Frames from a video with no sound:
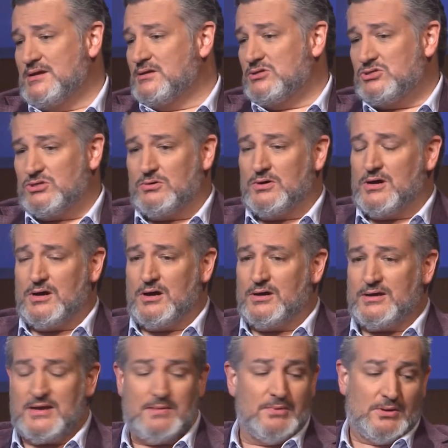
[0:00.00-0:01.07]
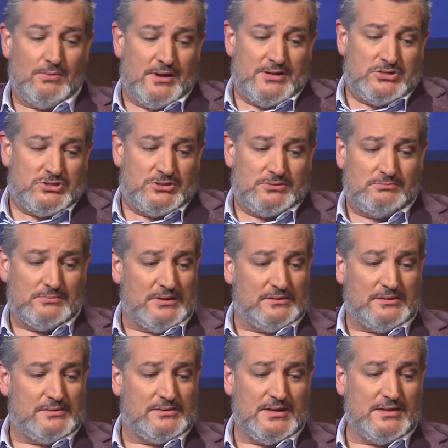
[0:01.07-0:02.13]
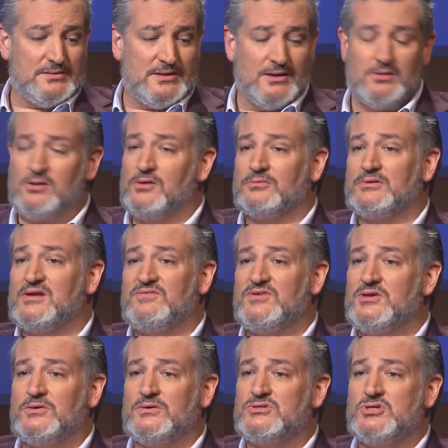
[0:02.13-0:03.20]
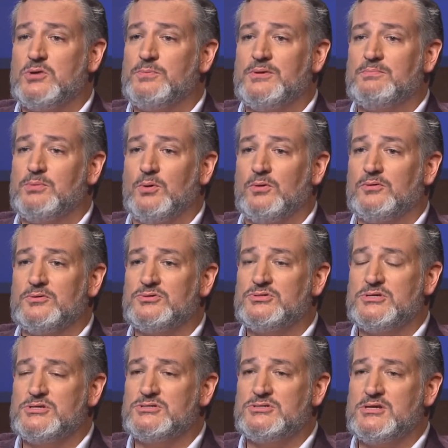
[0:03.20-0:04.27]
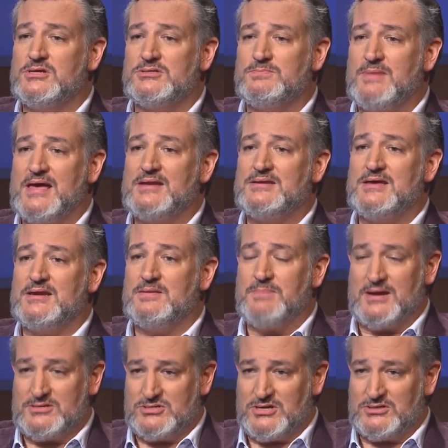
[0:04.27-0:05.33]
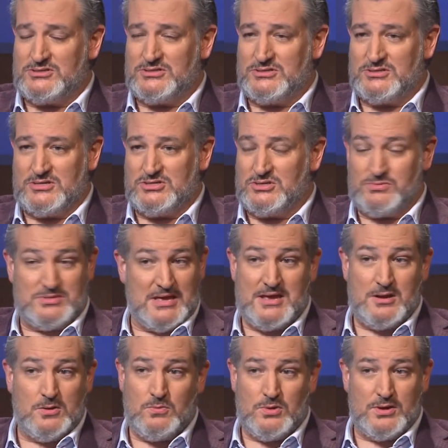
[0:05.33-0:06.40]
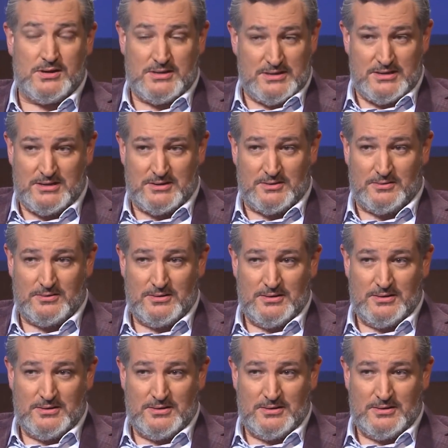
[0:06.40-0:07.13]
So on immigration, their only view is open borders is mandated by justice. And so they don't want to hear